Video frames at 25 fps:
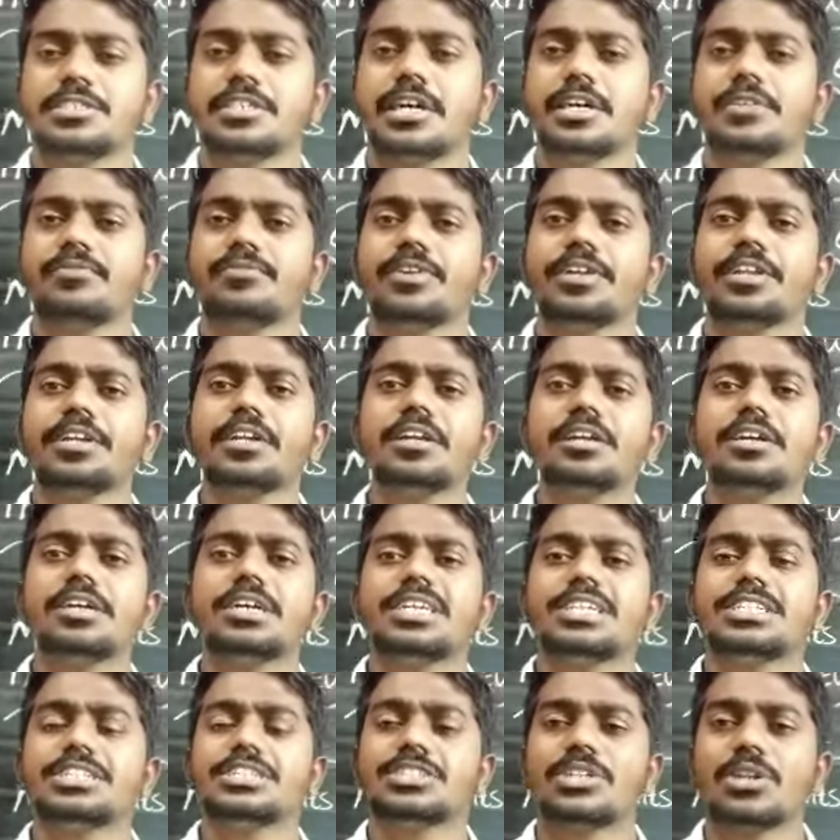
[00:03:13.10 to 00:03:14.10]
done very
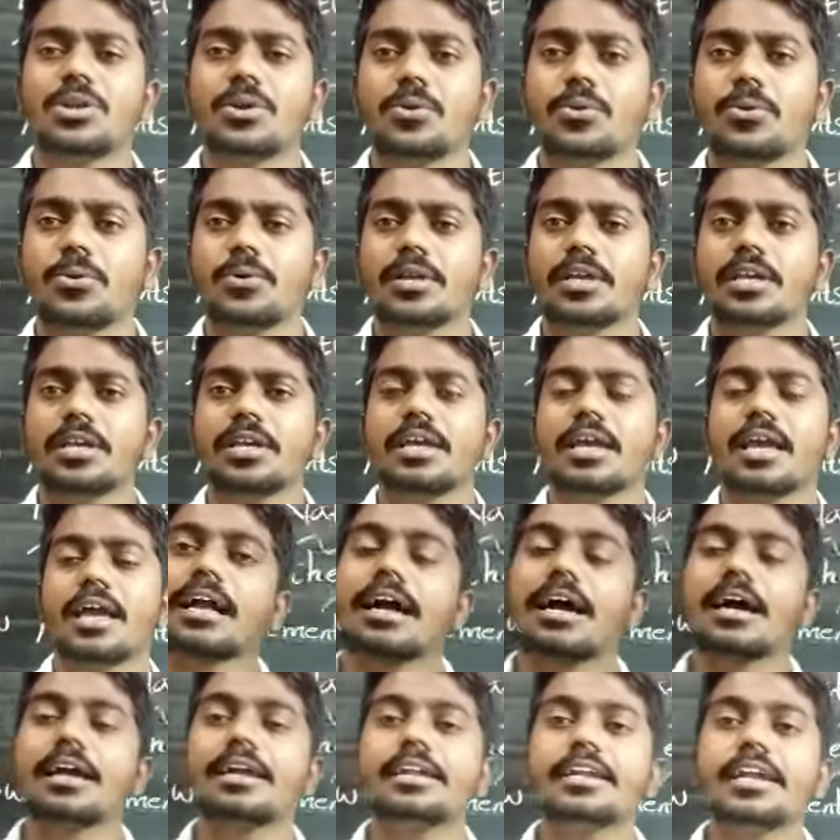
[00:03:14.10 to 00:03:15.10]
slowly.
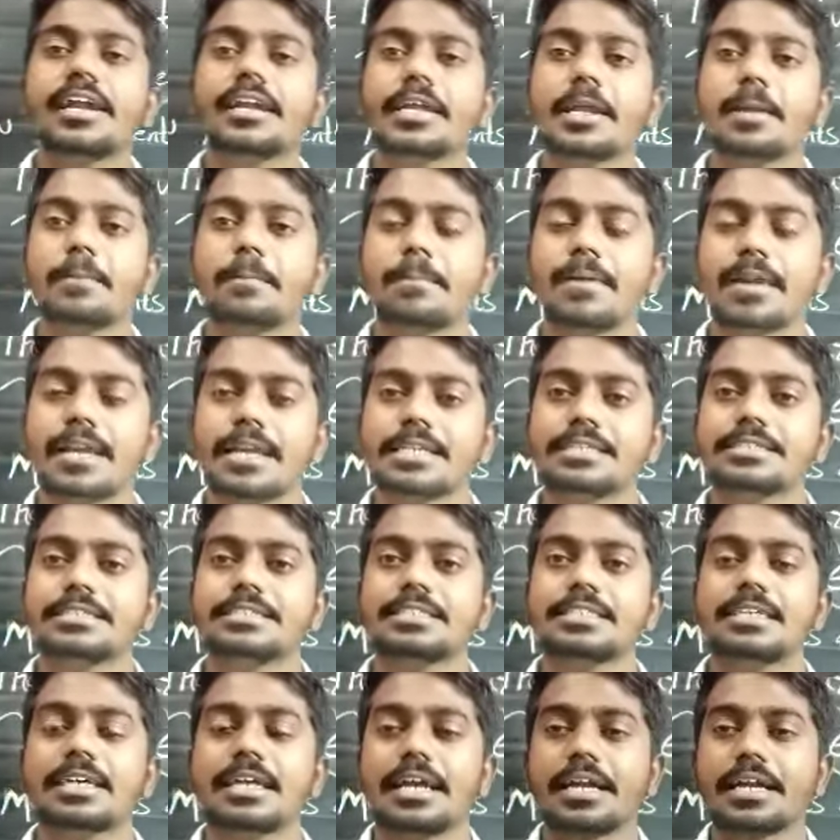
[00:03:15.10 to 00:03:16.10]
Continental plates
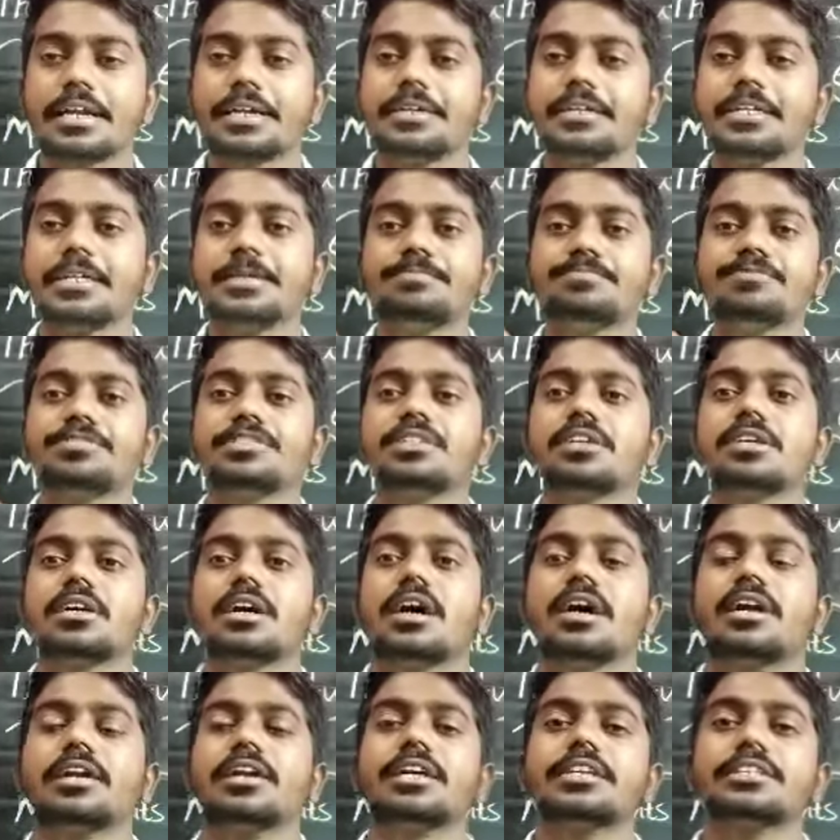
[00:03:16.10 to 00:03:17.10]
dips
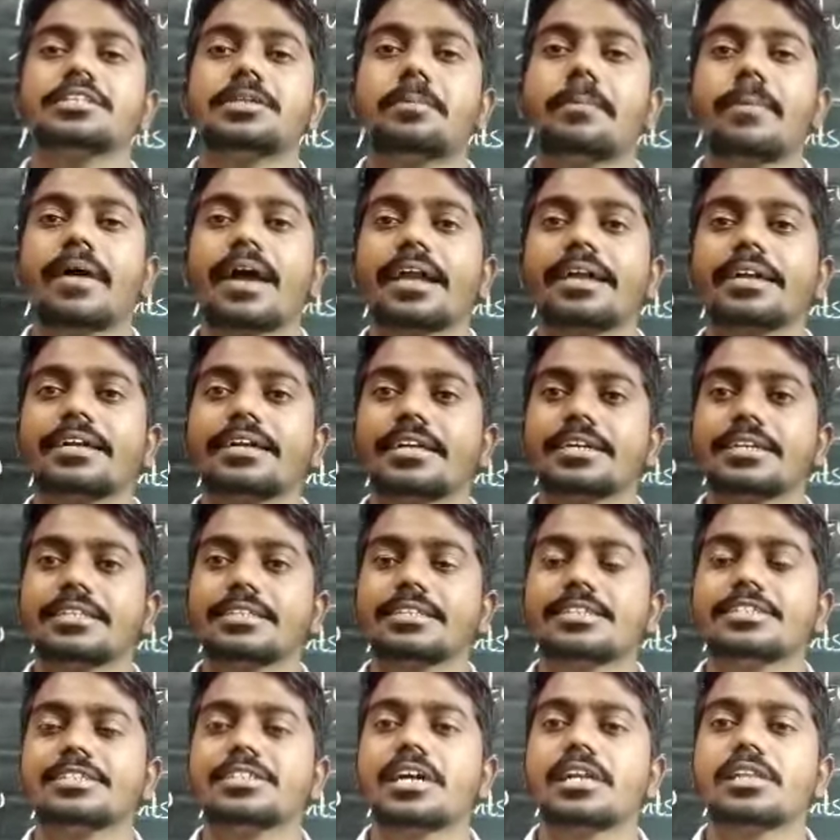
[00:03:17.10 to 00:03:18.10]
under the mantle.
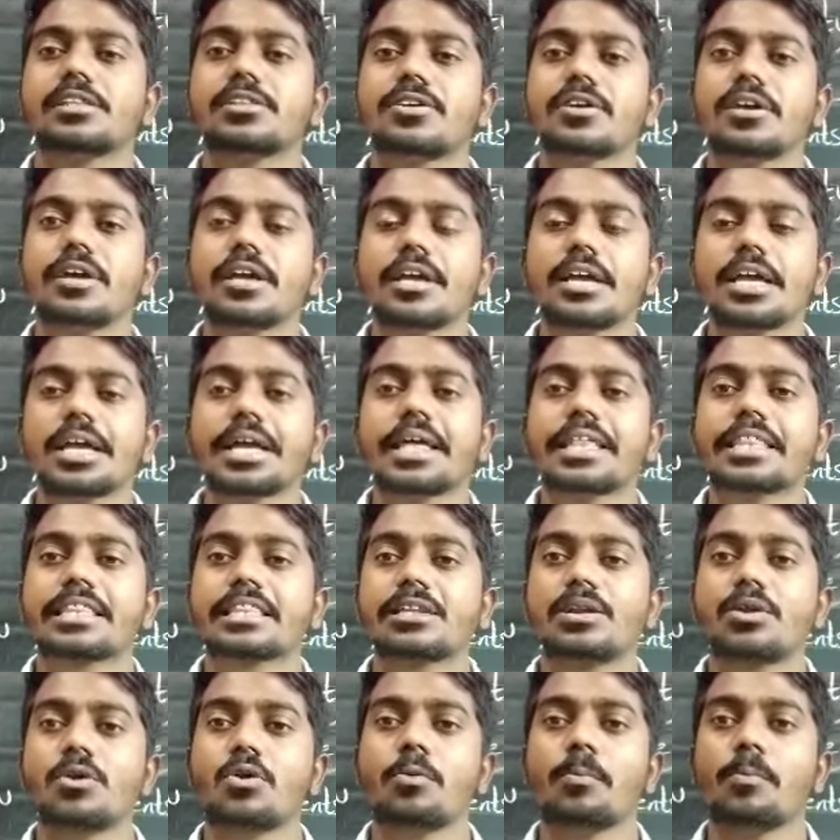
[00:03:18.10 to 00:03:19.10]
This also a
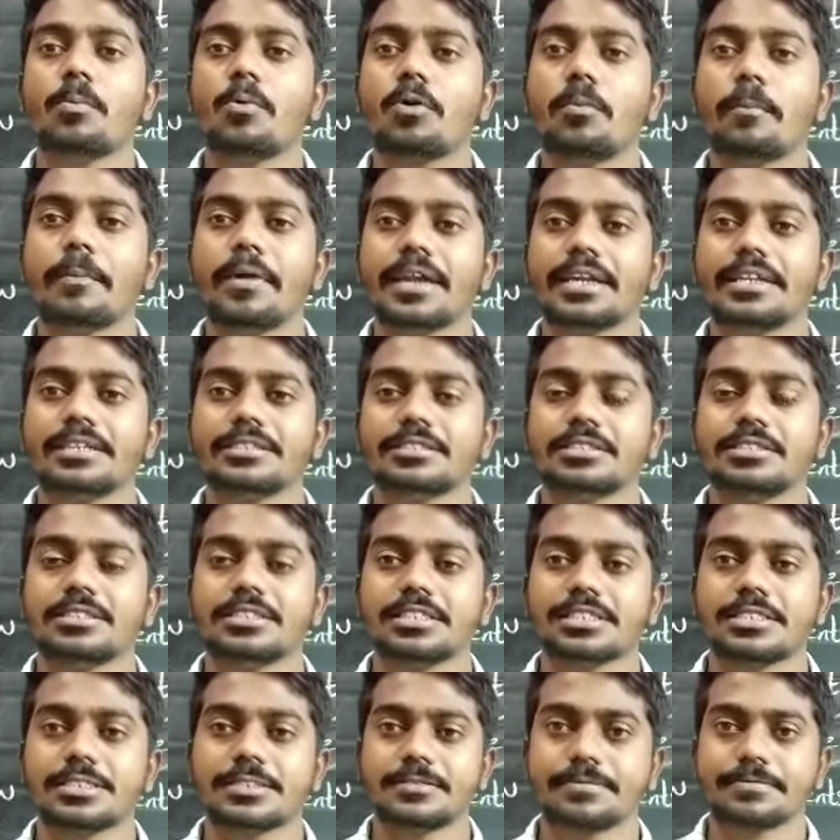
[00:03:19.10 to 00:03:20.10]
slow movements.